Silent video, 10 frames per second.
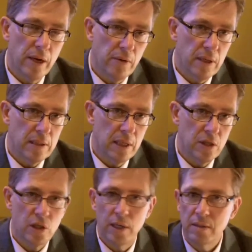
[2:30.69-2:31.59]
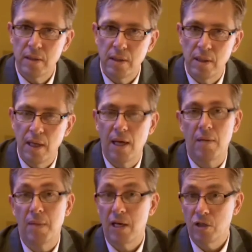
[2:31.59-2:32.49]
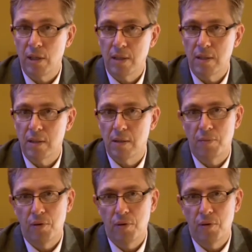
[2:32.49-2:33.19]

areas like Chelsea and Manchester,